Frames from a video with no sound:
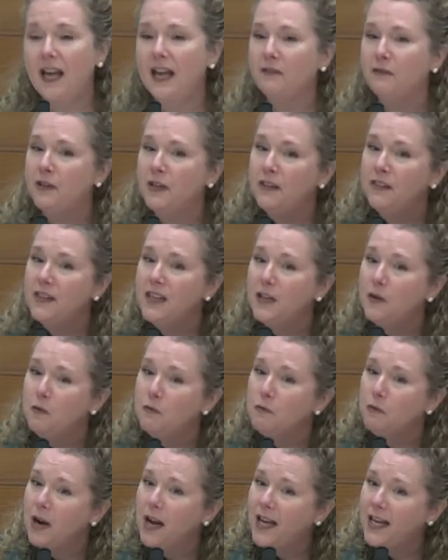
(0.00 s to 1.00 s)

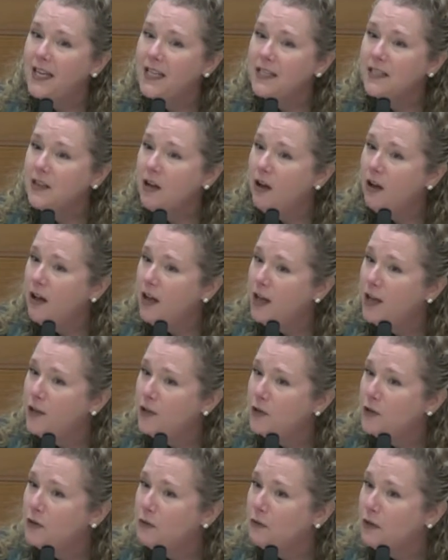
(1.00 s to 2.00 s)
everything right on
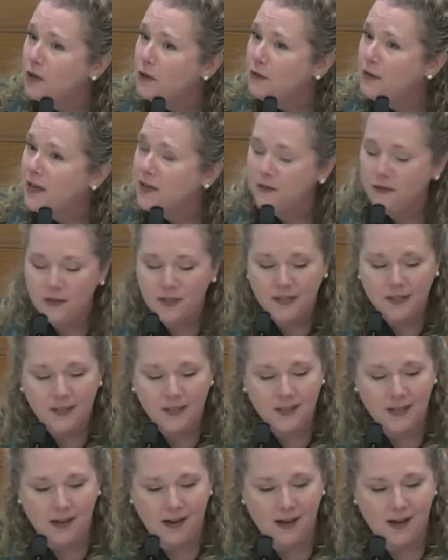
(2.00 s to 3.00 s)
Chronos
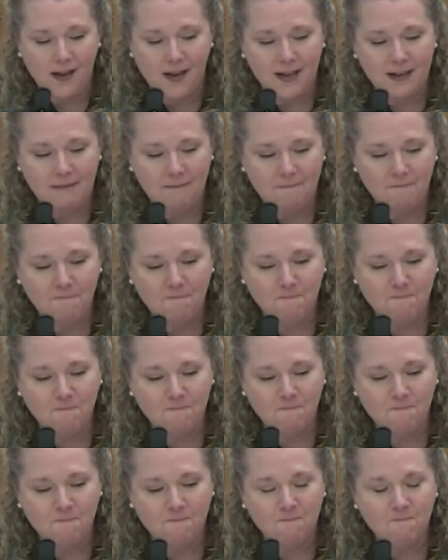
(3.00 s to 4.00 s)
time.
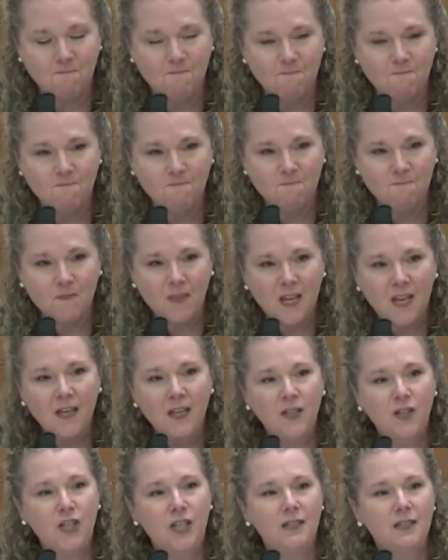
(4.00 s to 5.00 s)

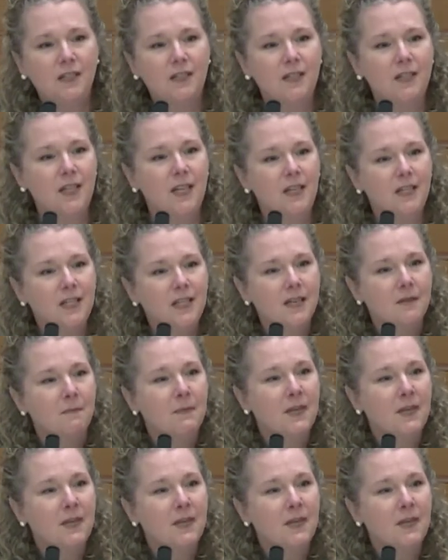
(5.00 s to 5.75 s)
Jesus sees them